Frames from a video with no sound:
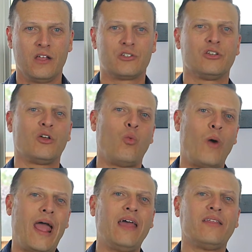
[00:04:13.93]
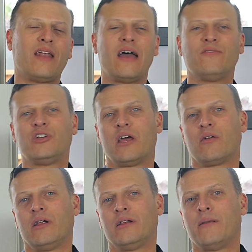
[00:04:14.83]
So the way that I've
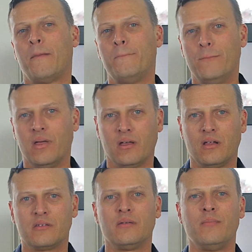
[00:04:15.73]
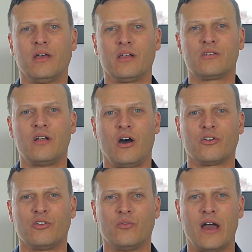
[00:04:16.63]
generated millions and millions of
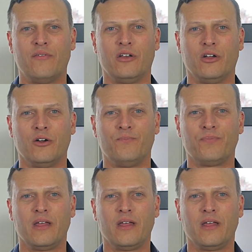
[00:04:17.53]
dollars in revenue